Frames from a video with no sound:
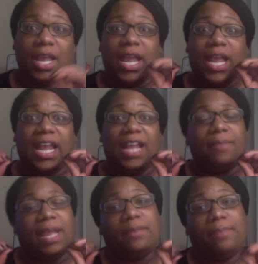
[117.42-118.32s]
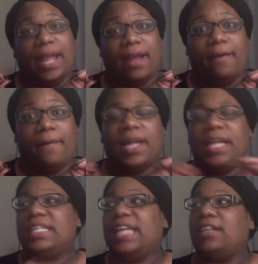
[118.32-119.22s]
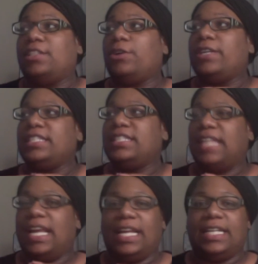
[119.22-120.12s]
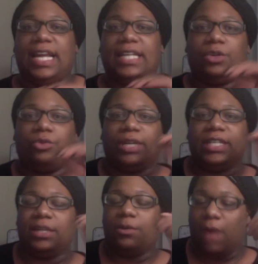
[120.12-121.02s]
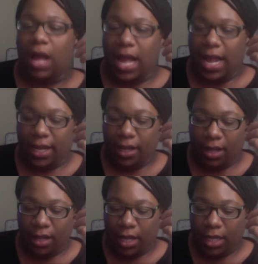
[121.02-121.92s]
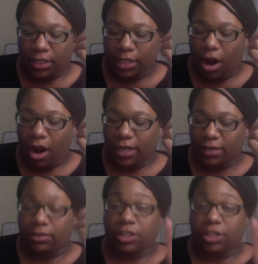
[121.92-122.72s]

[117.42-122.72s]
He made bail. Now sources saying that the reason why the art the